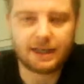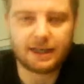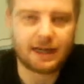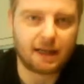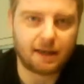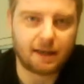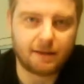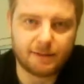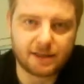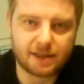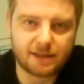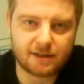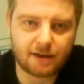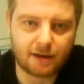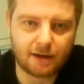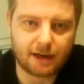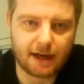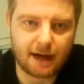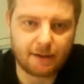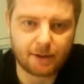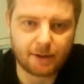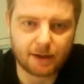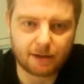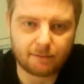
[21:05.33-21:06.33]
get them in
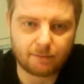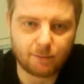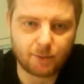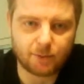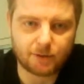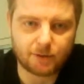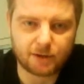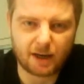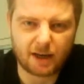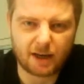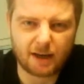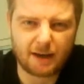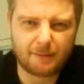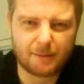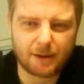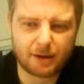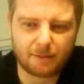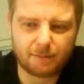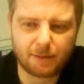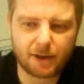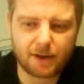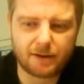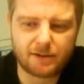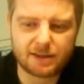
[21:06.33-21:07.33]
more
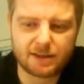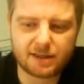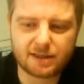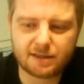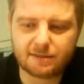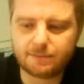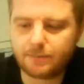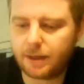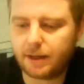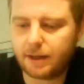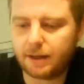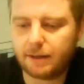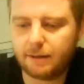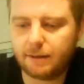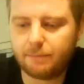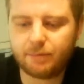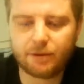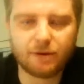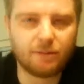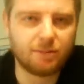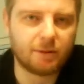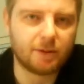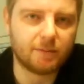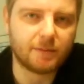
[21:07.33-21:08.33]
dynamic poses, but the
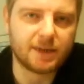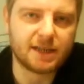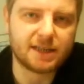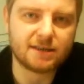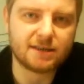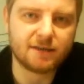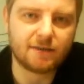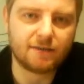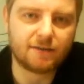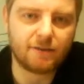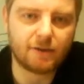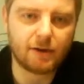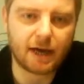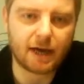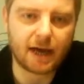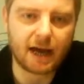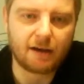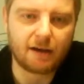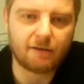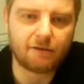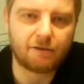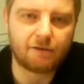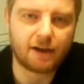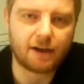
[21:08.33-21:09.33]
problem is if you get
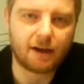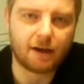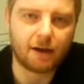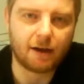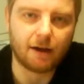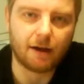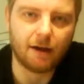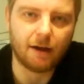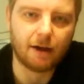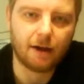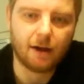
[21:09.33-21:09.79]
a figure,